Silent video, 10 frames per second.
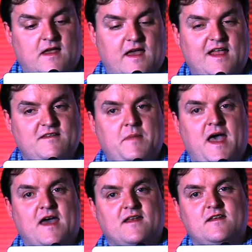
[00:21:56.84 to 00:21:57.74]
And that's
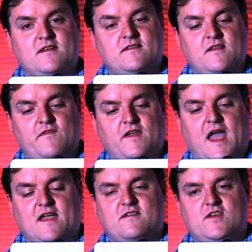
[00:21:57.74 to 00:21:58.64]
bad, and there's nothing
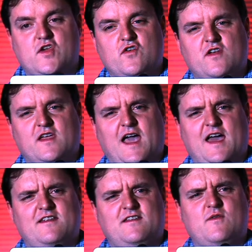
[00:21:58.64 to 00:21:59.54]
actually you can
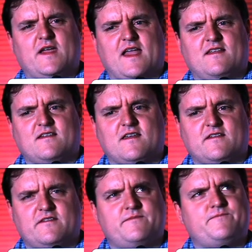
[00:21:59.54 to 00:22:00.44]
kind of do against this.